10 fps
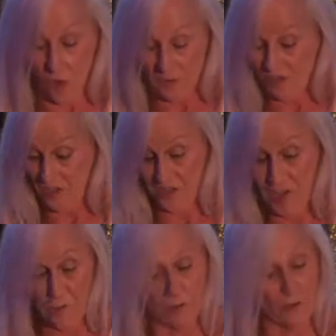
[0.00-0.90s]
because
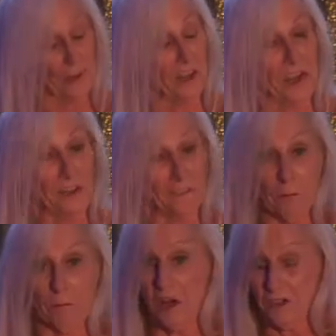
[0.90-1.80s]
I was going to have to
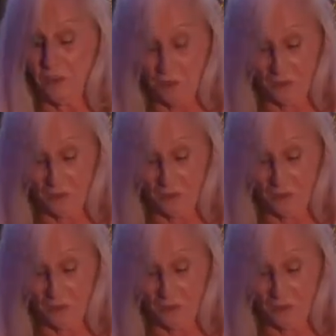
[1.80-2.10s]
bond with